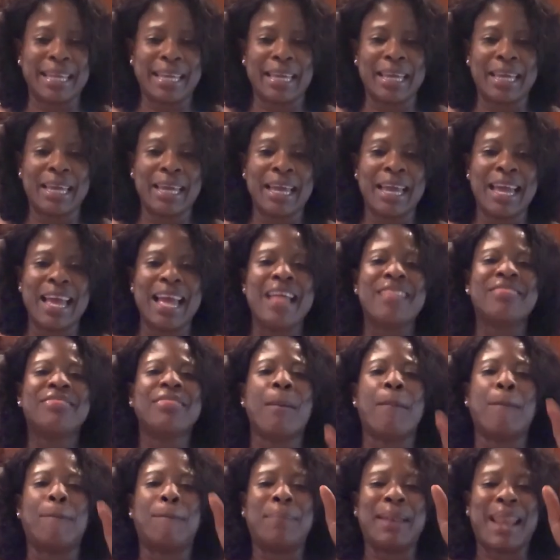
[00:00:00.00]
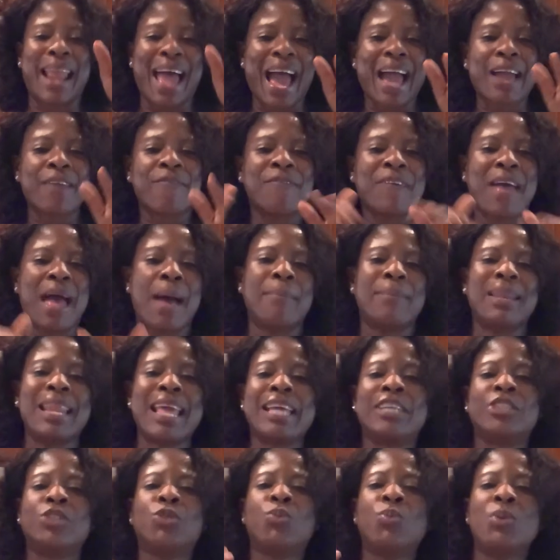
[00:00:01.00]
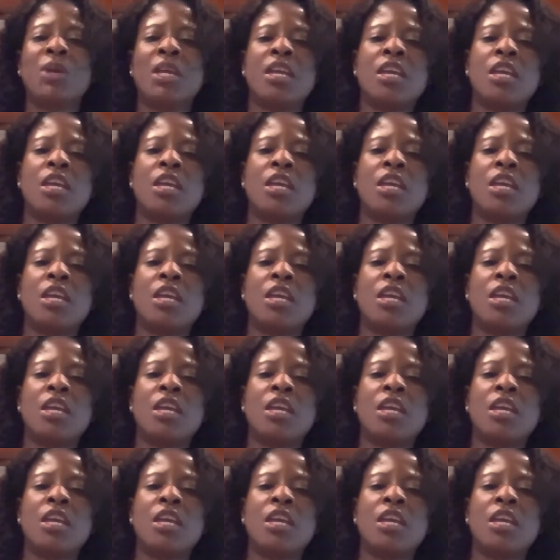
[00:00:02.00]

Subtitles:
the Black family, as we